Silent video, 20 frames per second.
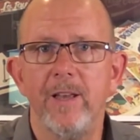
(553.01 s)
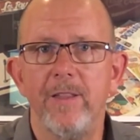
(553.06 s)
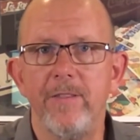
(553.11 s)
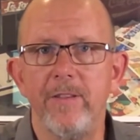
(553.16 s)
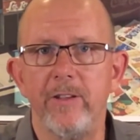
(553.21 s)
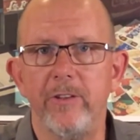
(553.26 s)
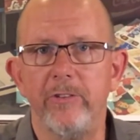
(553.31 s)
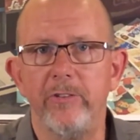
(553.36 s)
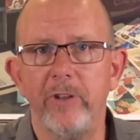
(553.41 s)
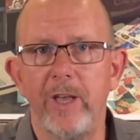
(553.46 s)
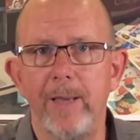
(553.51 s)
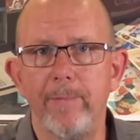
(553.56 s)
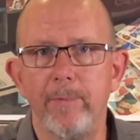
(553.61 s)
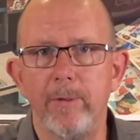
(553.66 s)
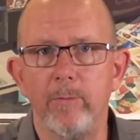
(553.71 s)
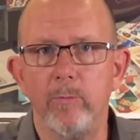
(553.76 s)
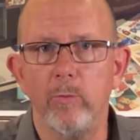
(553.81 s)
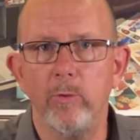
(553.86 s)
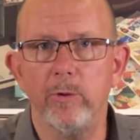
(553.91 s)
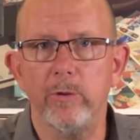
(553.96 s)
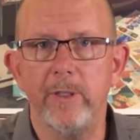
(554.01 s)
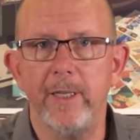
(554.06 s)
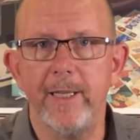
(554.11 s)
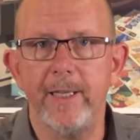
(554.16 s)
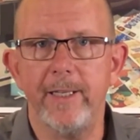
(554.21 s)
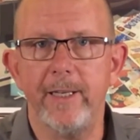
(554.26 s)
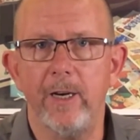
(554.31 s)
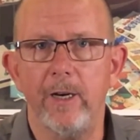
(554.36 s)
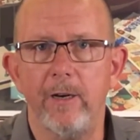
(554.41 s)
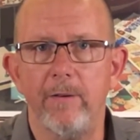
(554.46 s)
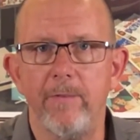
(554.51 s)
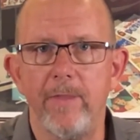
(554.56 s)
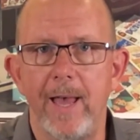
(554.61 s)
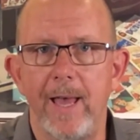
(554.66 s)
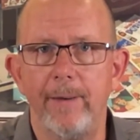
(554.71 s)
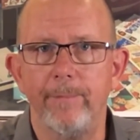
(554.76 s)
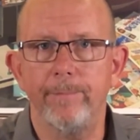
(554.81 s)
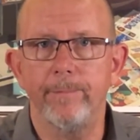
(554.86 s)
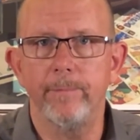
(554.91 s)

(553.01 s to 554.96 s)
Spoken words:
The assignment will take care of that.